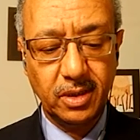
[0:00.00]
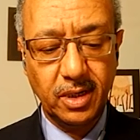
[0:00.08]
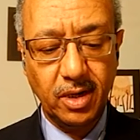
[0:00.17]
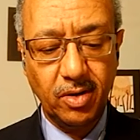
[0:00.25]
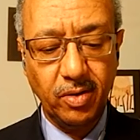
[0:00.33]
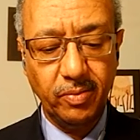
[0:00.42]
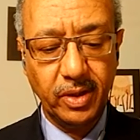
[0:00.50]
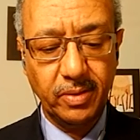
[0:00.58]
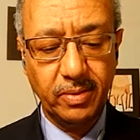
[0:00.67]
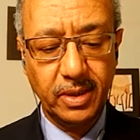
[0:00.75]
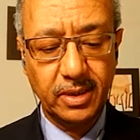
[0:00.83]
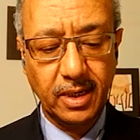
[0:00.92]
Nahom
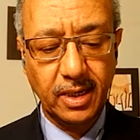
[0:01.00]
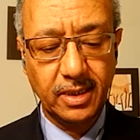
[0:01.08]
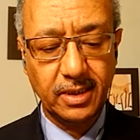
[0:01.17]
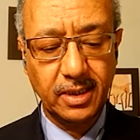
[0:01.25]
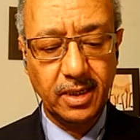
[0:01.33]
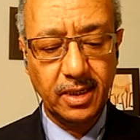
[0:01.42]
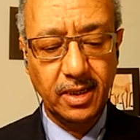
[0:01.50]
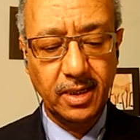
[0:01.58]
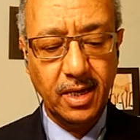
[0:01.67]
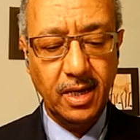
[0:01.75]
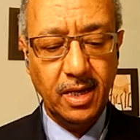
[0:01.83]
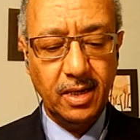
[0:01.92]
Gebreselassie,
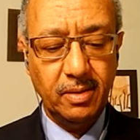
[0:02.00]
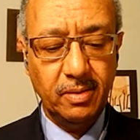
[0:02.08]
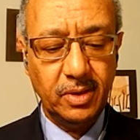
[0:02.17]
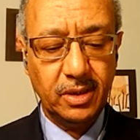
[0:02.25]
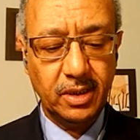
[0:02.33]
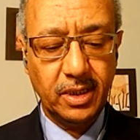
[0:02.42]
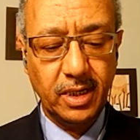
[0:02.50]
Mr.